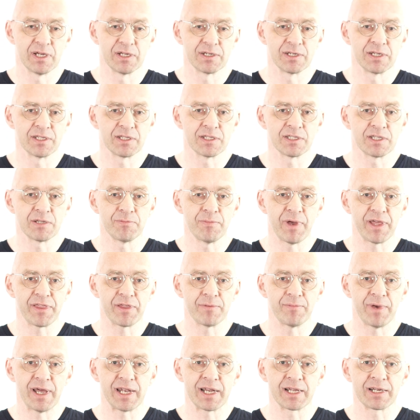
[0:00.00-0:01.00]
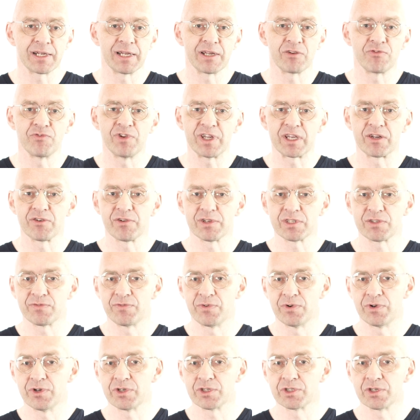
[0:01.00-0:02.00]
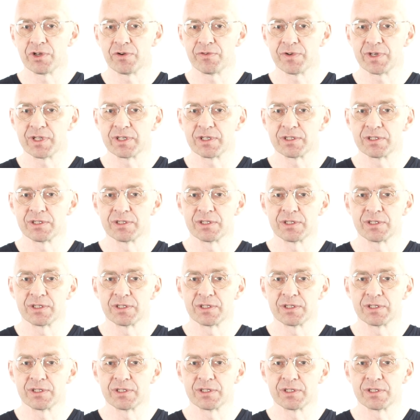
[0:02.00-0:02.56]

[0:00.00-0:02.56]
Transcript: This is a mathematically rigorous version of